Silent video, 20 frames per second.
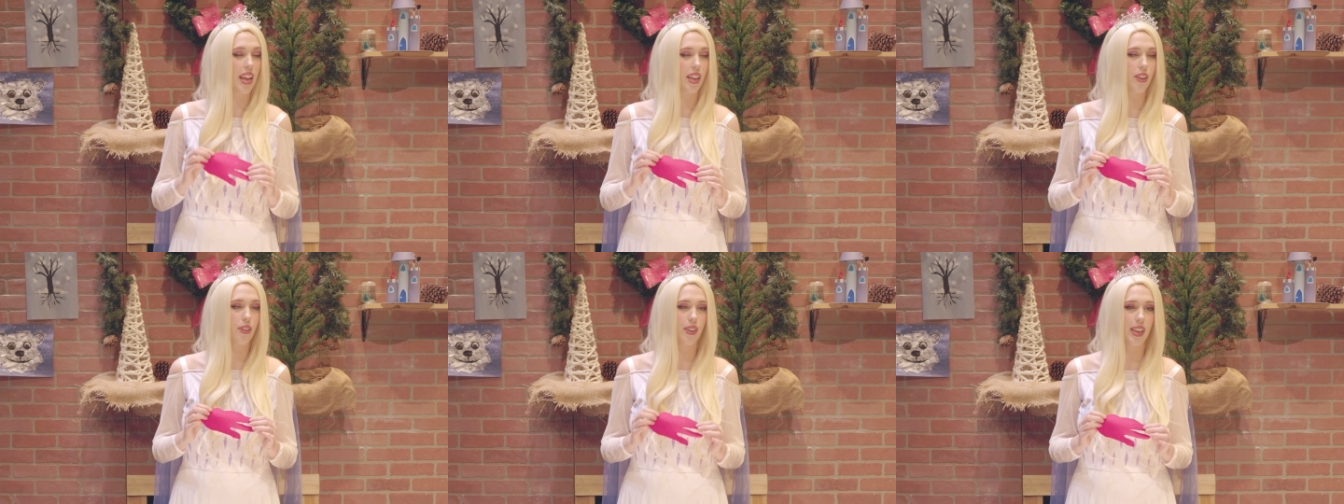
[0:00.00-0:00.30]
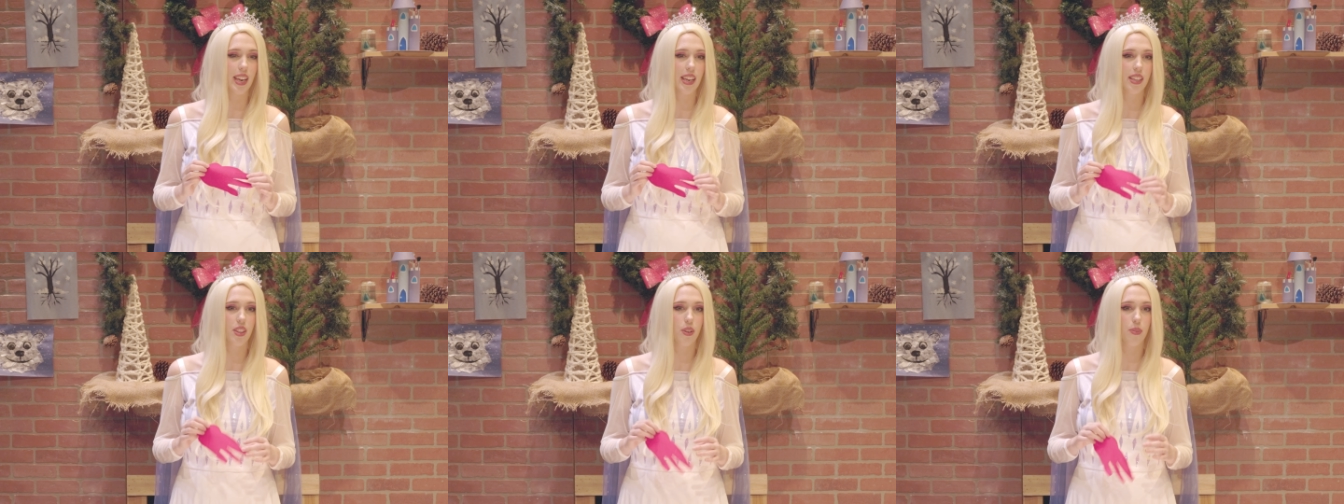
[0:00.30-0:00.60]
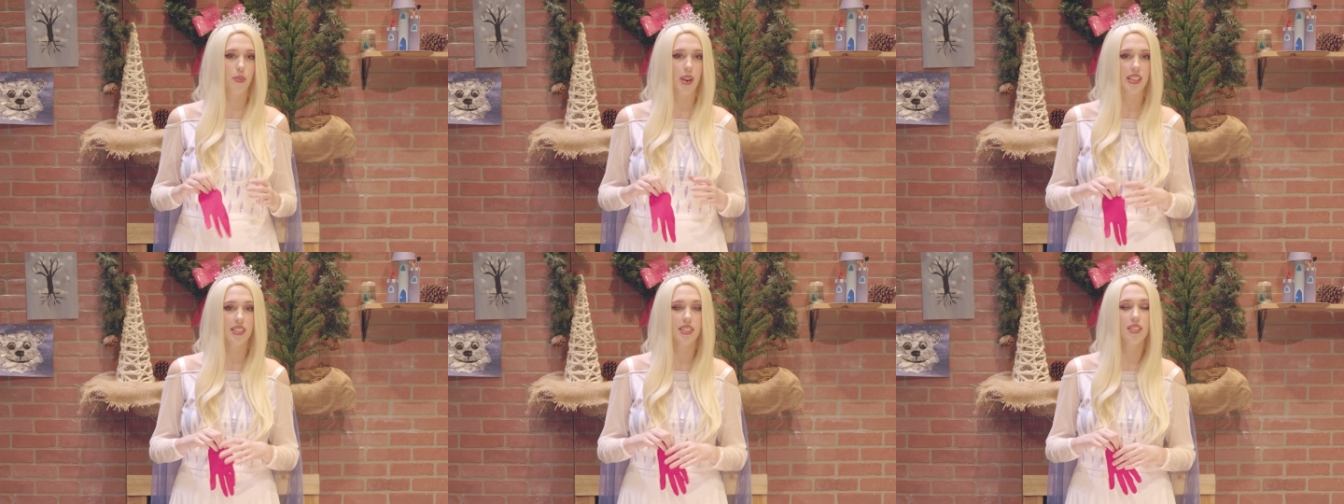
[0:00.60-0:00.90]
I create
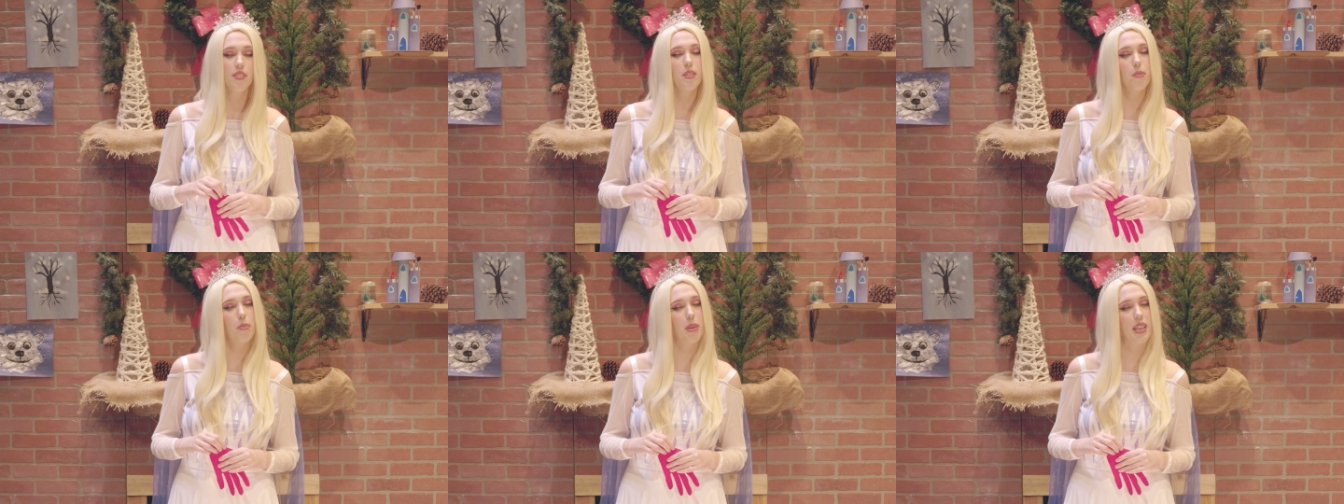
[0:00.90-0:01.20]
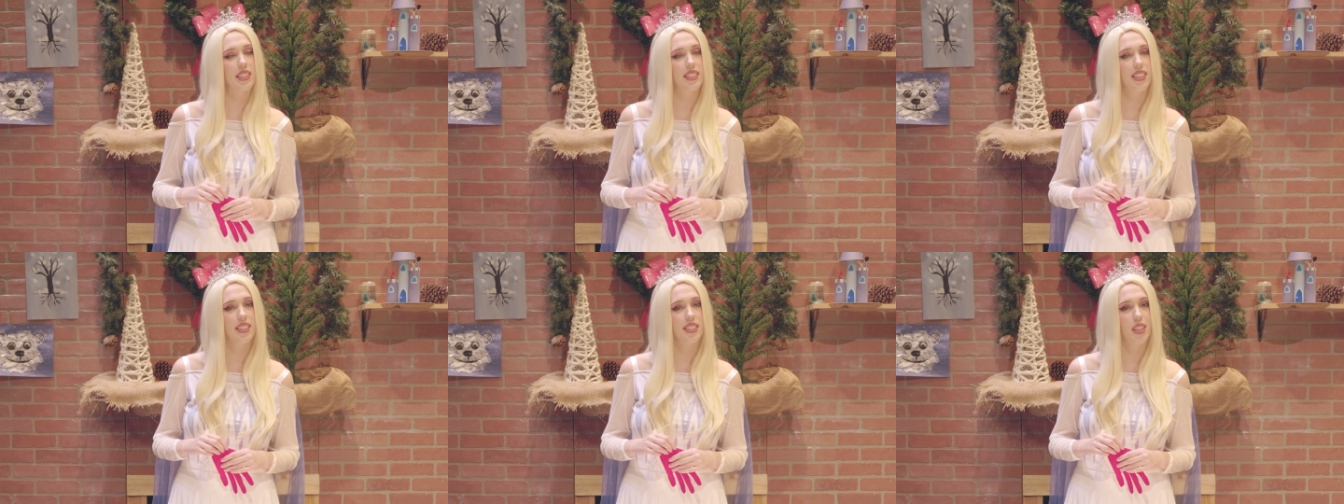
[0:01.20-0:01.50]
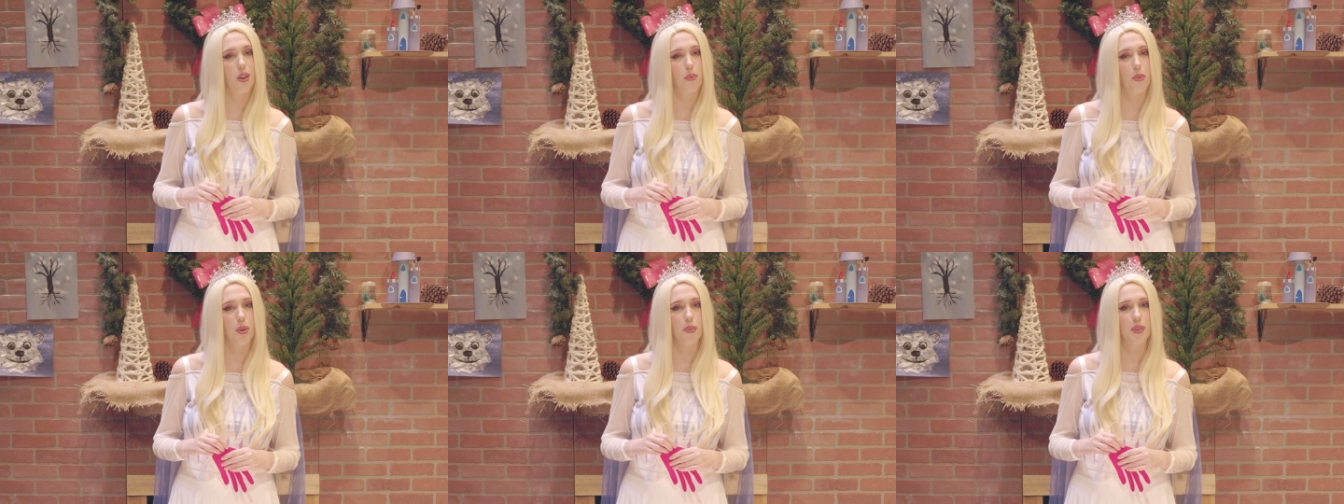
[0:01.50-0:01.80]
the rest of the pieces
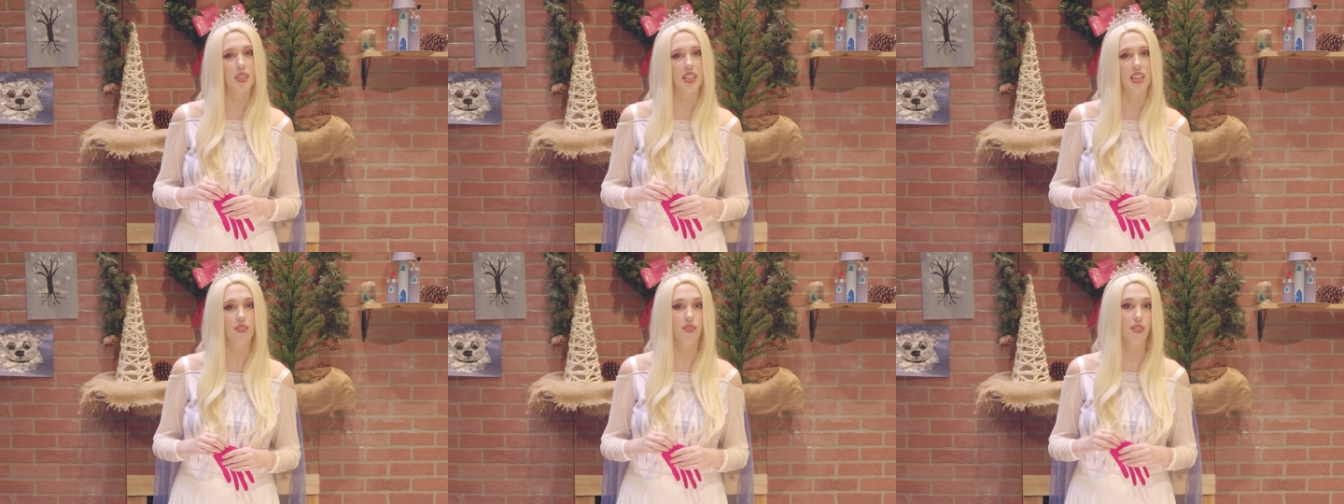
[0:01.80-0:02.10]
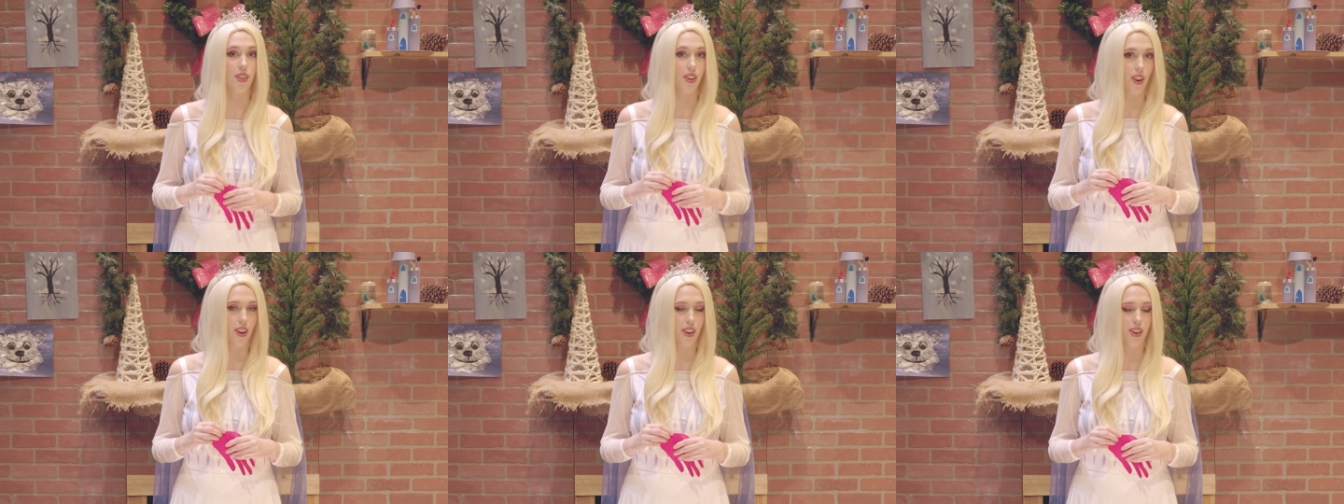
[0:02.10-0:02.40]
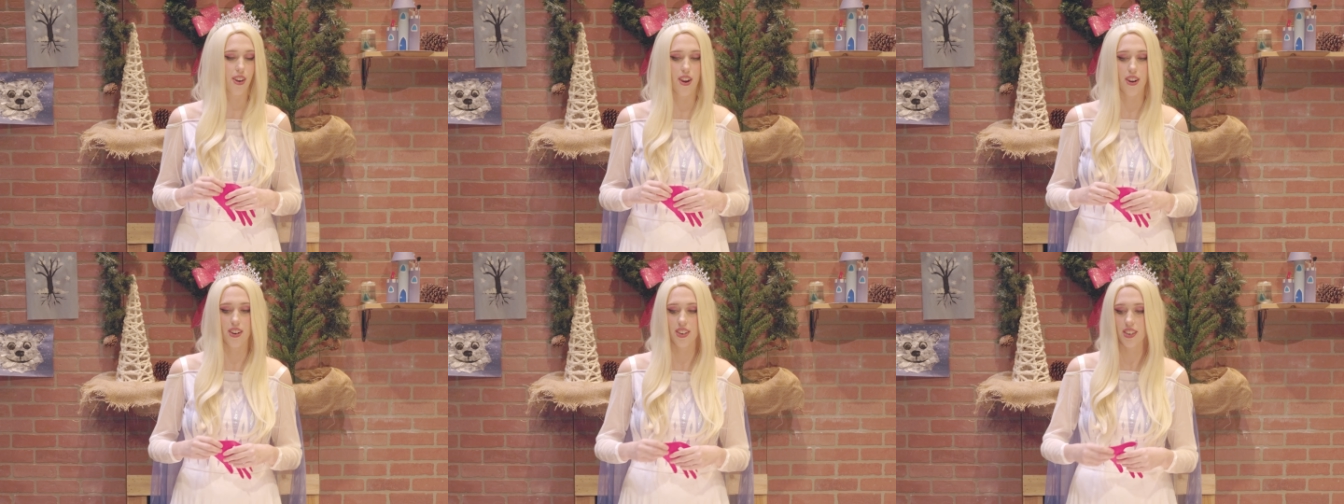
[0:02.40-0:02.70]
that we will need for our
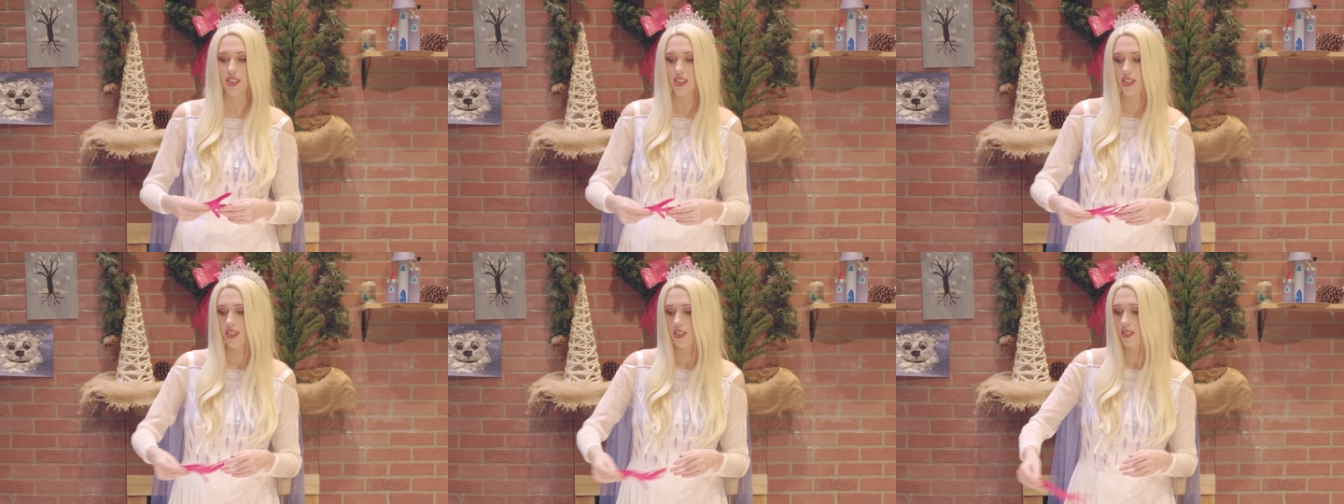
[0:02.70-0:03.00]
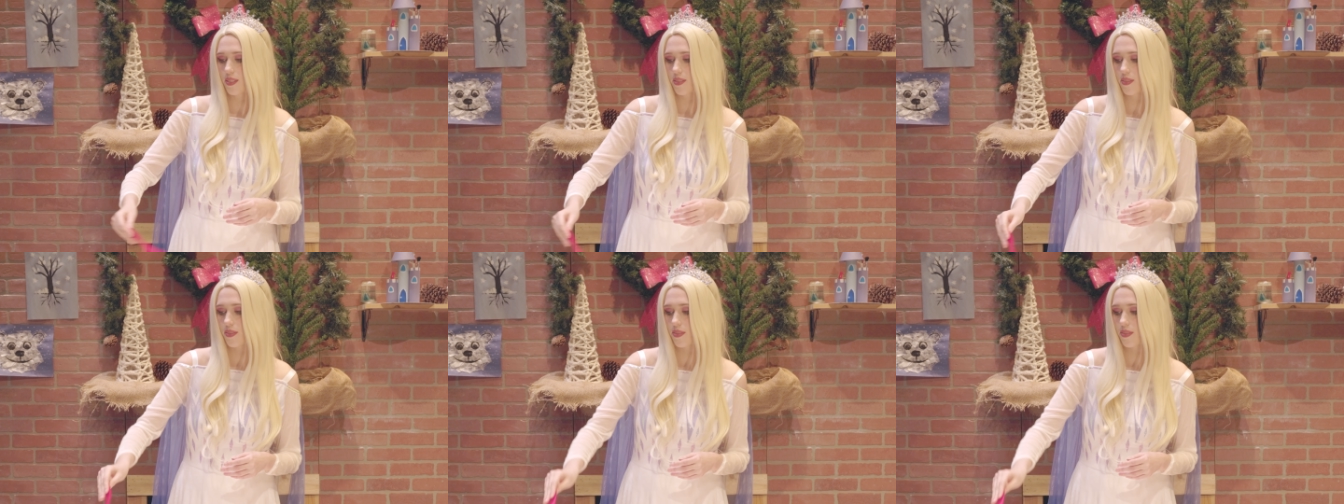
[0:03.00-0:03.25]
cardinal.